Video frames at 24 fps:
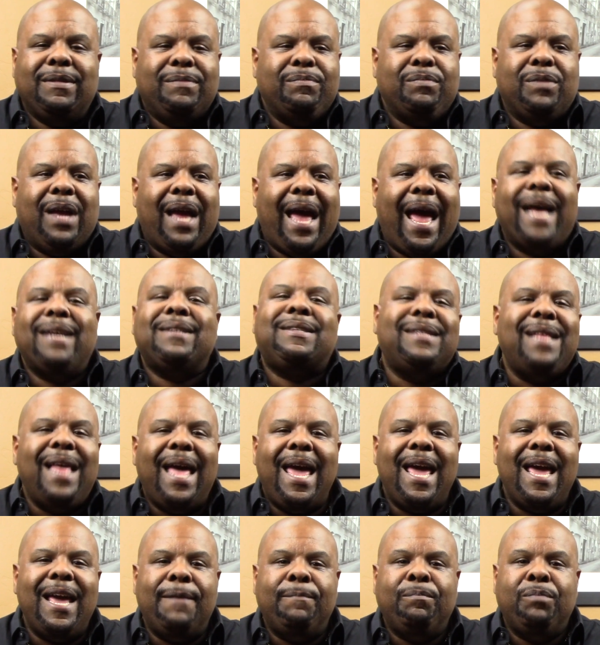as
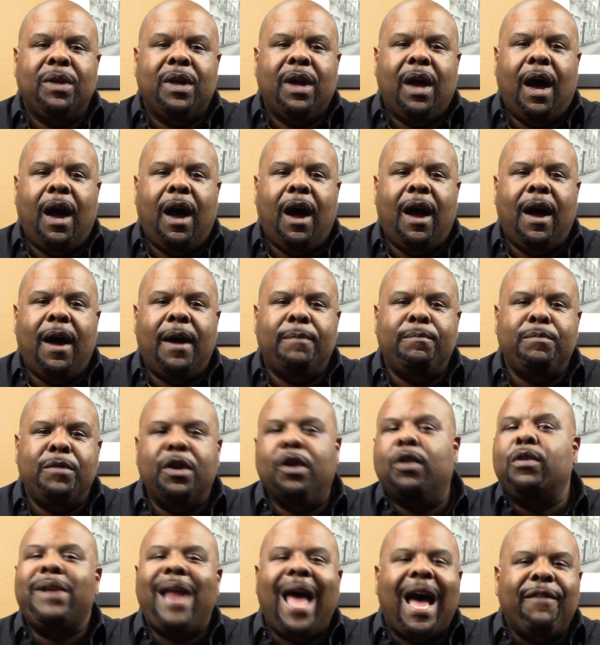they
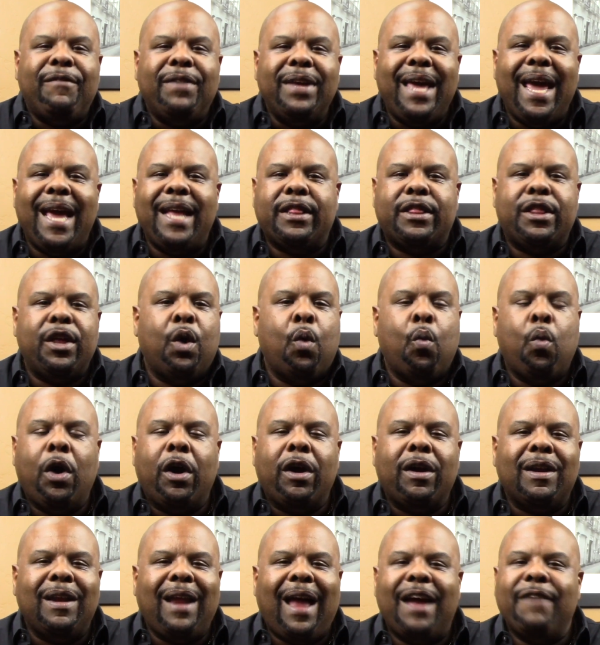navigate their
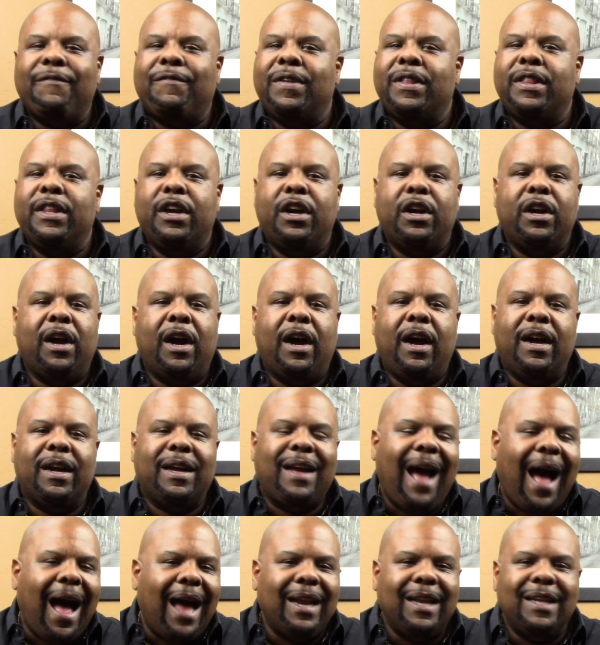work life and their
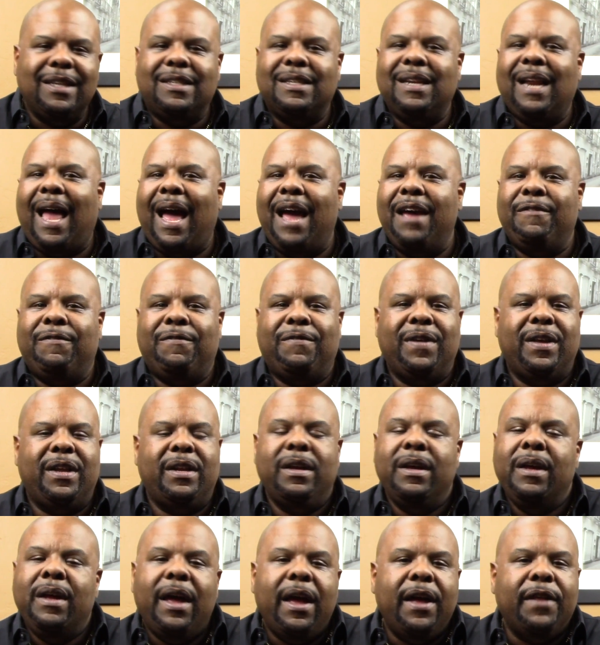college life and
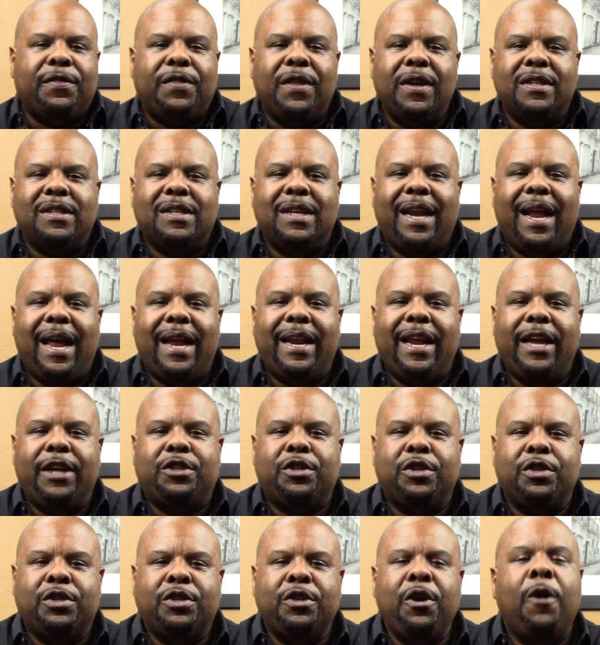things of that
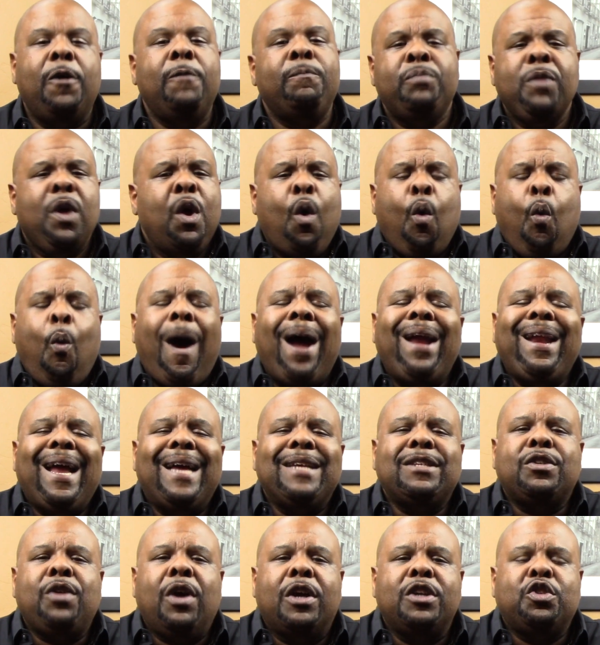nature. So why not
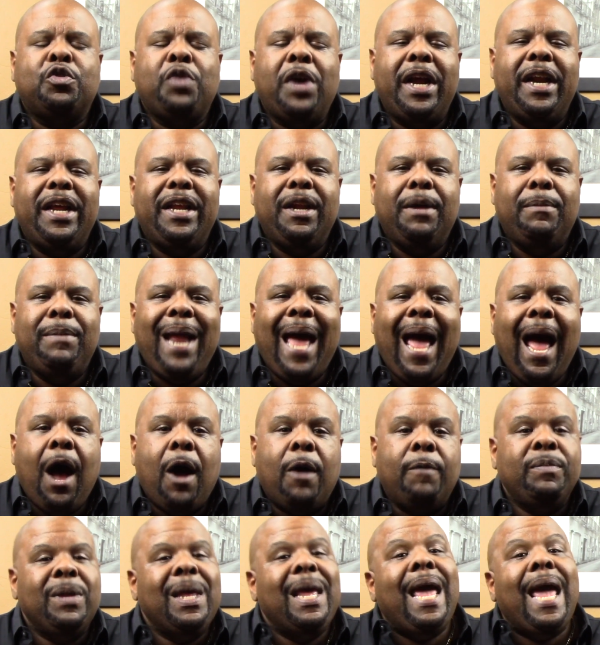start training them
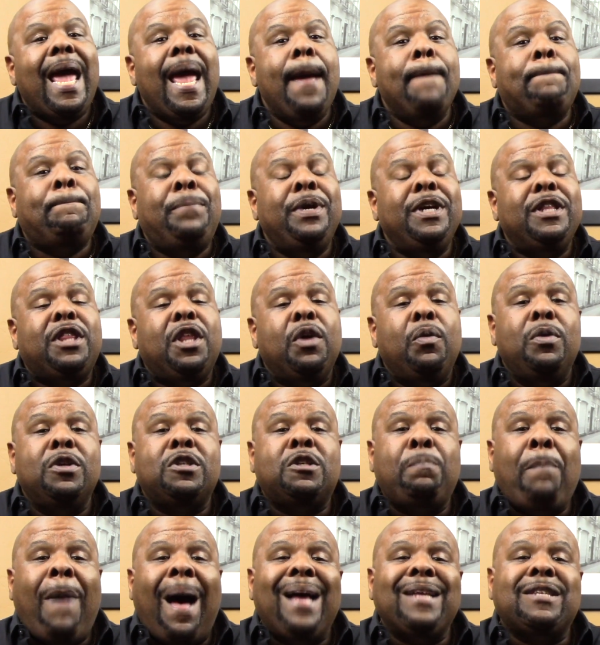now and put the
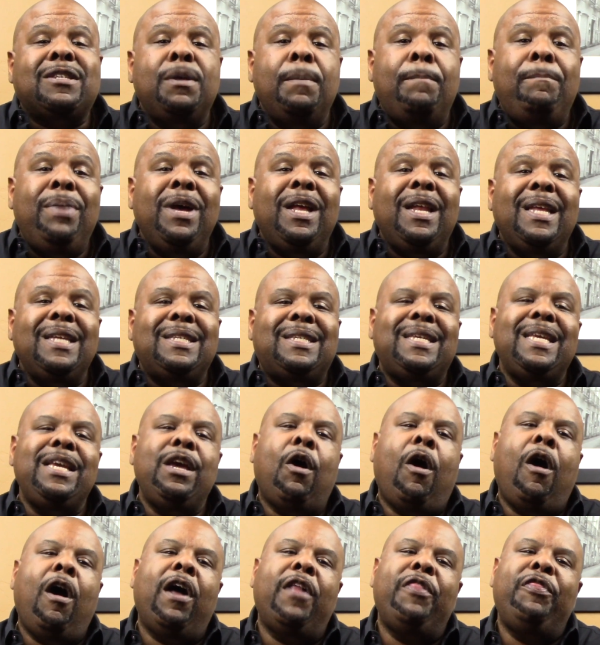responsibility
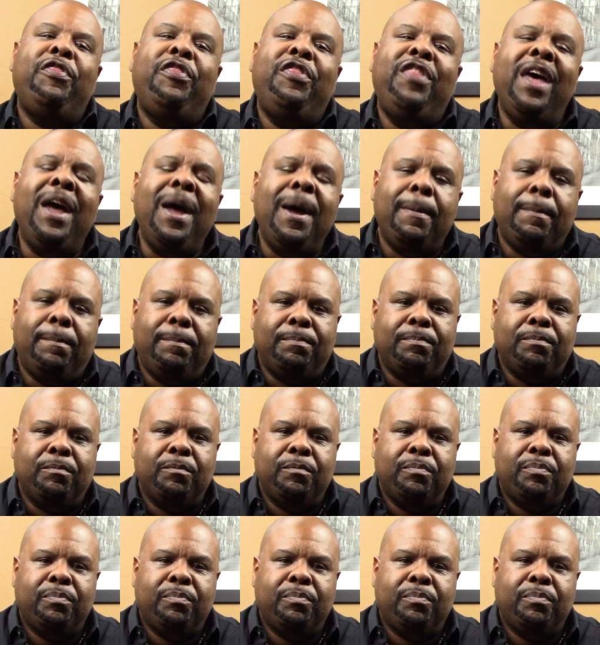on them